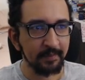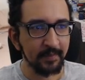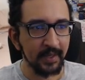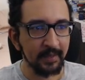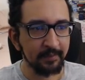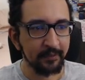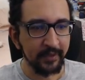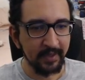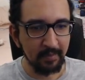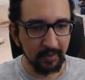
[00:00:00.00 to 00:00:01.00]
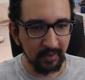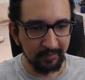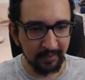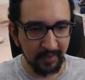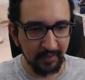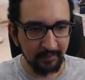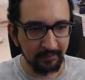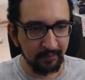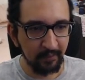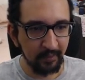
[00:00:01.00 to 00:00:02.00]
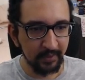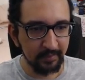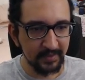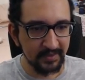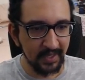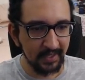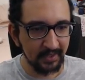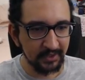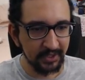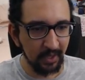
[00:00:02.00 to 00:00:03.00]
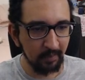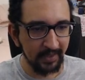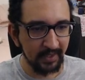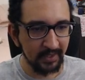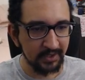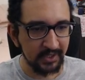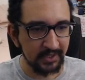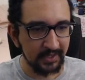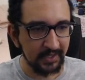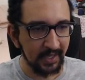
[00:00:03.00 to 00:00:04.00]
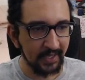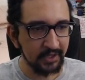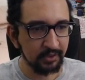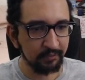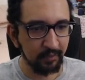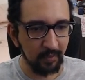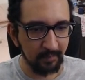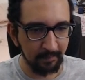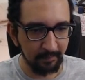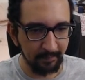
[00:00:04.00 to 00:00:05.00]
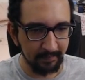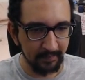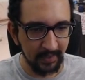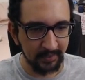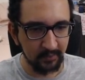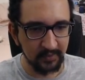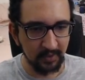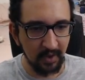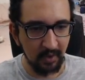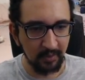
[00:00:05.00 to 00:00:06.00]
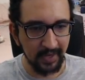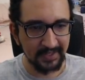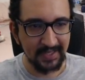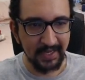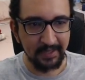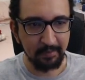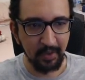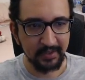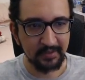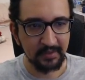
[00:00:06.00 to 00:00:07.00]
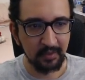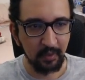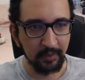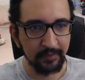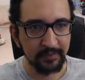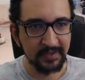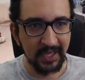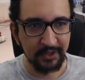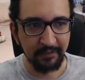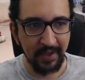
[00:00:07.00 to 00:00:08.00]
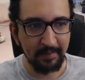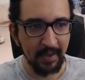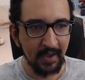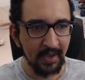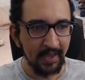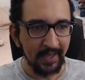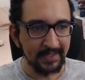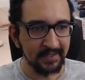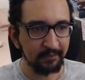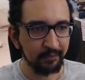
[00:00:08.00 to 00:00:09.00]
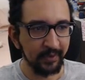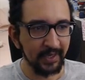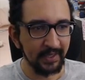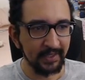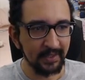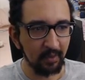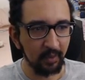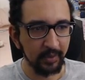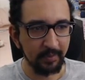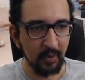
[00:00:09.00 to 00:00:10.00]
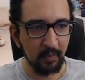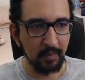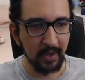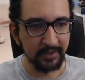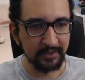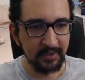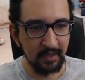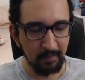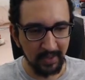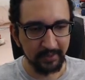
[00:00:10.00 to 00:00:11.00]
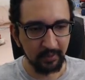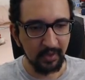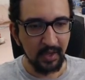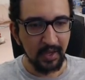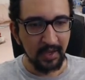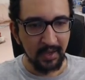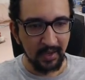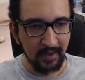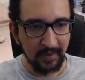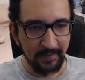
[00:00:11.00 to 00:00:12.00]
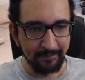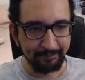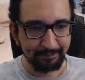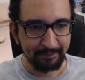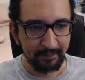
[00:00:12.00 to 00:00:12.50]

3D model of a Ford Mustang Shelby GTH from a user called AnxietyBot on Sketchfab. It's a freely downloadable model. Um,